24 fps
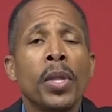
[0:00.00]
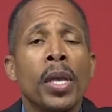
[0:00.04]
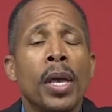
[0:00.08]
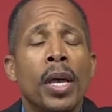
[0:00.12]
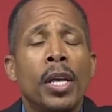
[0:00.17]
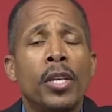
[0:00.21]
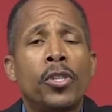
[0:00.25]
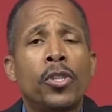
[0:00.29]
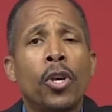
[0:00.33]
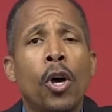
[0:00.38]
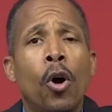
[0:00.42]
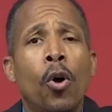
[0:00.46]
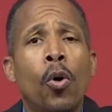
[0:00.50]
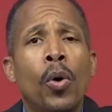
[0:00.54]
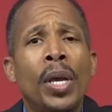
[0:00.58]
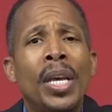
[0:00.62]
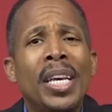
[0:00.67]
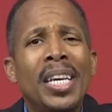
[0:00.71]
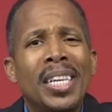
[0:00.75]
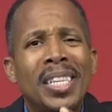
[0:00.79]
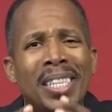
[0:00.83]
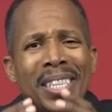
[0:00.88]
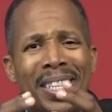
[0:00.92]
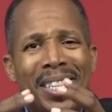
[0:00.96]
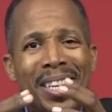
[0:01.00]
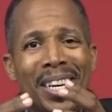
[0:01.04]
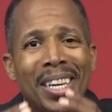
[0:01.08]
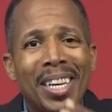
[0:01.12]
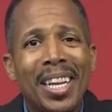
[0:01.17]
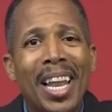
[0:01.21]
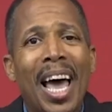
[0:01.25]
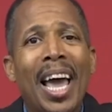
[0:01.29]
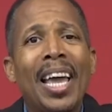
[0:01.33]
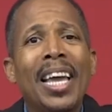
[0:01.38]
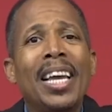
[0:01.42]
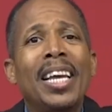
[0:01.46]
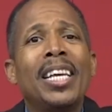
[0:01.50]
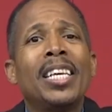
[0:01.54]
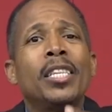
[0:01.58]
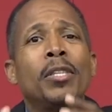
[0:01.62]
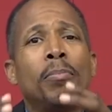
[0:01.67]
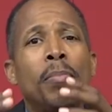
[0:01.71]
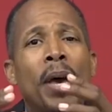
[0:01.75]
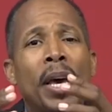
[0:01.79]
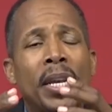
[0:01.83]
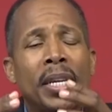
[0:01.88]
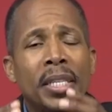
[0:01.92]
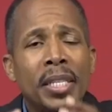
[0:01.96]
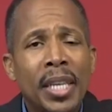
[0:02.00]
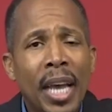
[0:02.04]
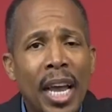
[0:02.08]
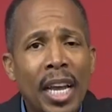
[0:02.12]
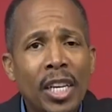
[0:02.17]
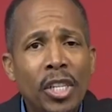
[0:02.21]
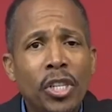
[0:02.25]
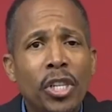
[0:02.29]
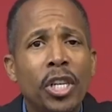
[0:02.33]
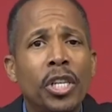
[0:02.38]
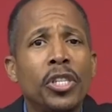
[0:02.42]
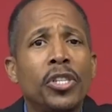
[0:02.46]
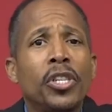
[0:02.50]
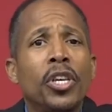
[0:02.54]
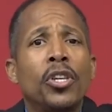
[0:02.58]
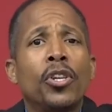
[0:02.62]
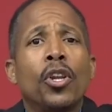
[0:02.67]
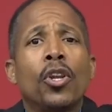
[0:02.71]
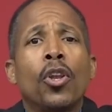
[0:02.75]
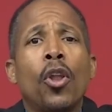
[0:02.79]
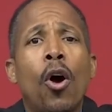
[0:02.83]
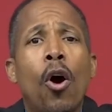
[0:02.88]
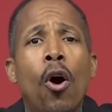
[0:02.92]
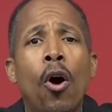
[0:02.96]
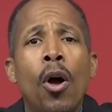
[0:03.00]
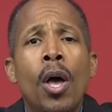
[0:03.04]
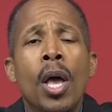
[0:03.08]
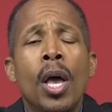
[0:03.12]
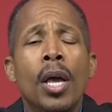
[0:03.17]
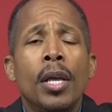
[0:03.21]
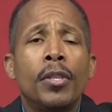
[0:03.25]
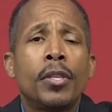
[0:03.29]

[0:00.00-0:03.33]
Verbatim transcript: And so he is delight, his meditation is in the law.